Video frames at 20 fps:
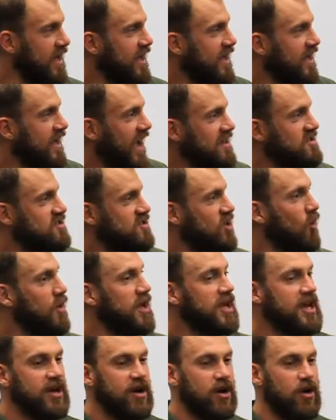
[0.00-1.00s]
And so
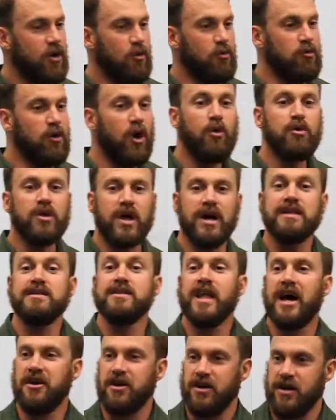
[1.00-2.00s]
he wrote a
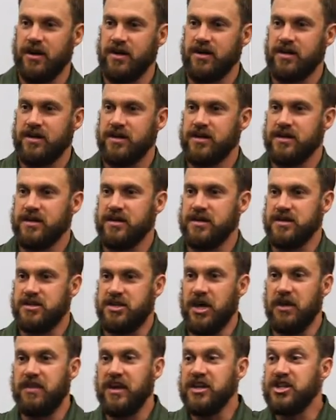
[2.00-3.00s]
letter to
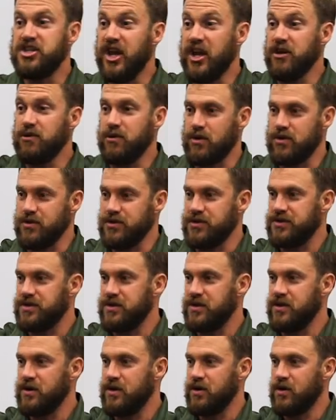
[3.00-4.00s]
the generals
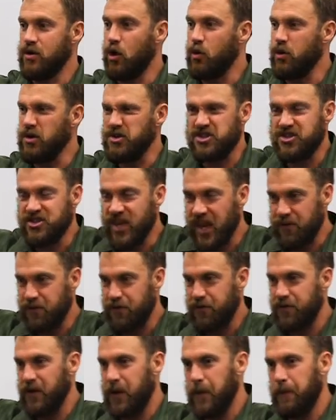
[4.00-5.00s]
who were safe
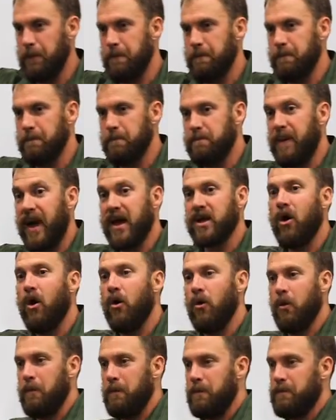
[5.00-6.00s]
back
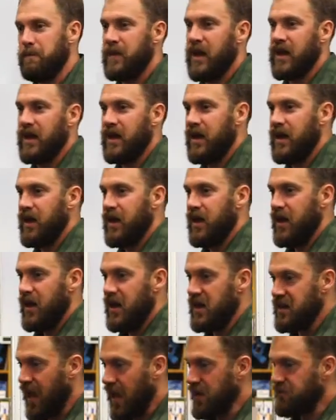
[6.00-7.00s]
home. He
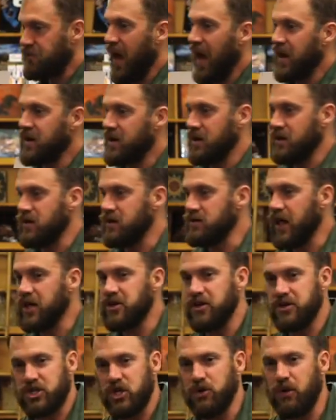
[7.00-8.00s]
gave that letter
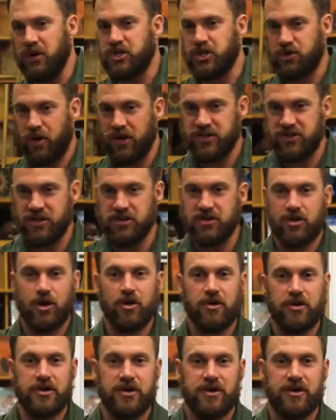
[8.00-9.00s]
to a trusted
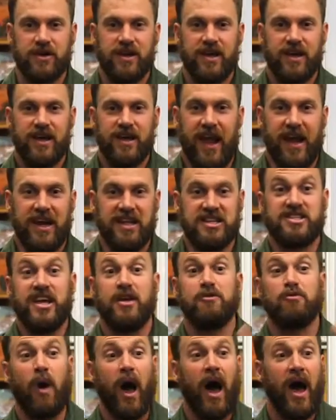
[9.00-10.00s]
courier, and he said,
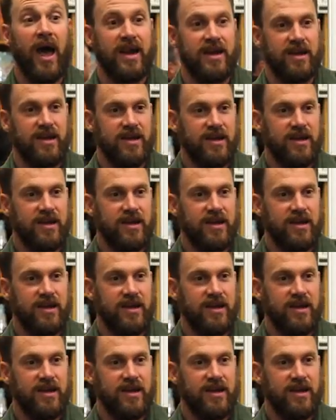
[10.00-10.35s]
"Ride,